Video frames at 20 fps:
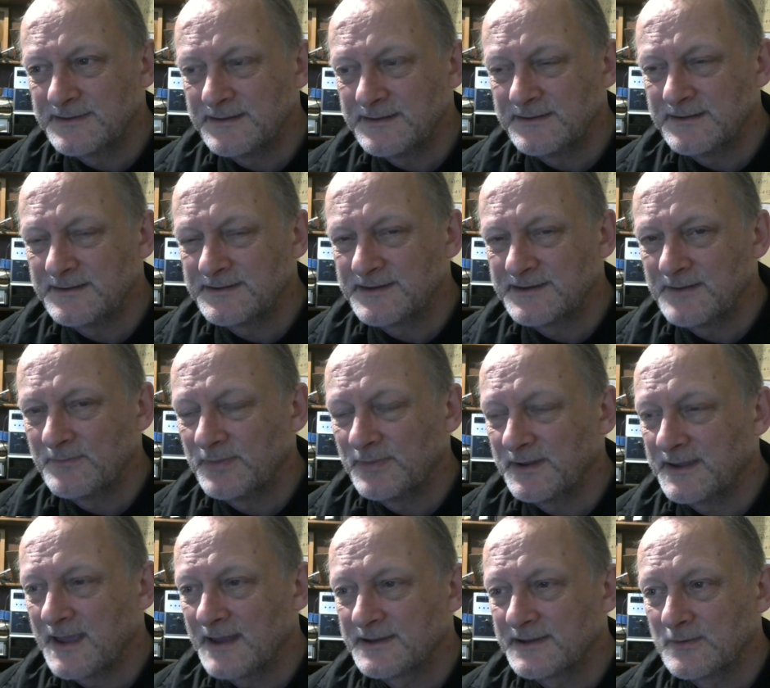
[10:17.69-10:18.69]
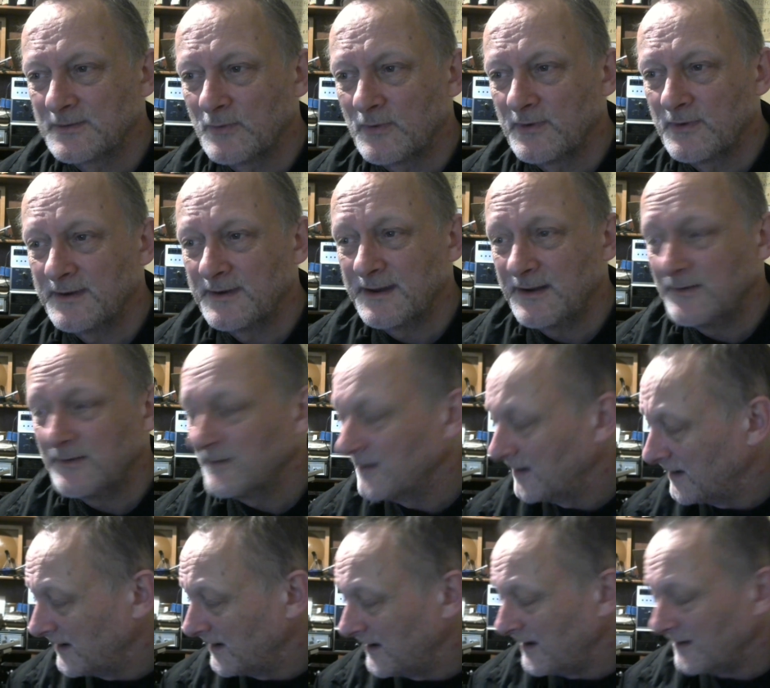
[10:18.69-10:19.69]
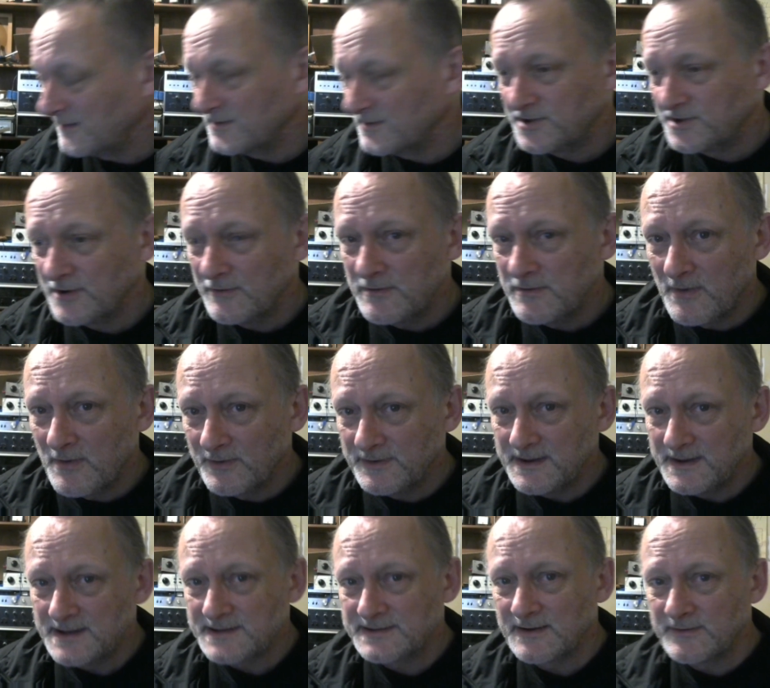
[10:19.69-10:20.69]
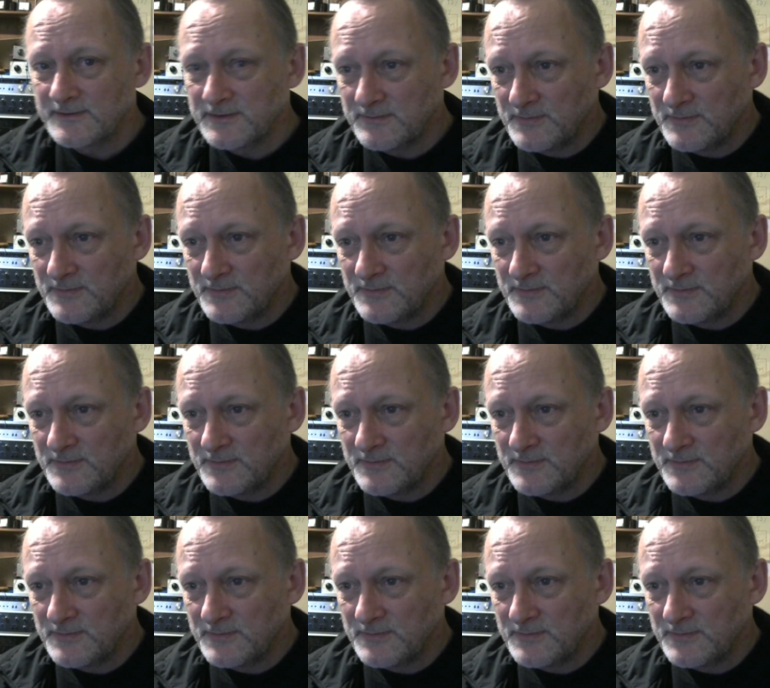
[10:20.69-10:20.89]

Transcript: that they simply cancel one out? I could show him on these sodding